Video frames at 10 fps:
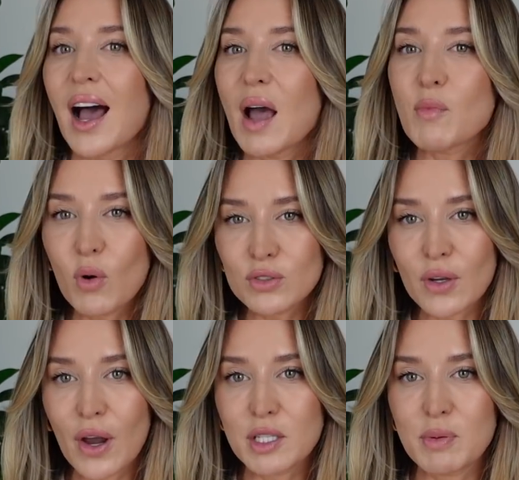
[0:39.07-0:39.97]
I'm
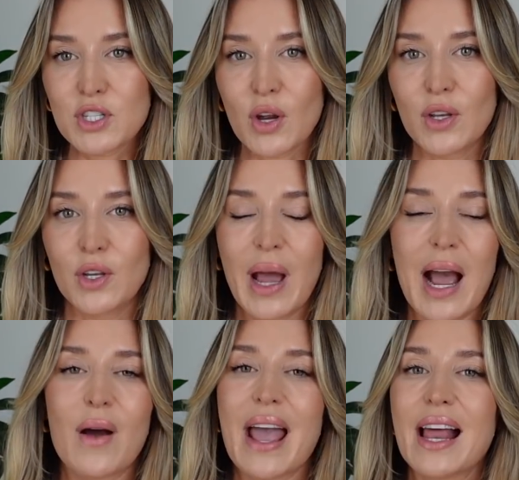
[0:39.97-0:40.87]
also going to be showing you how I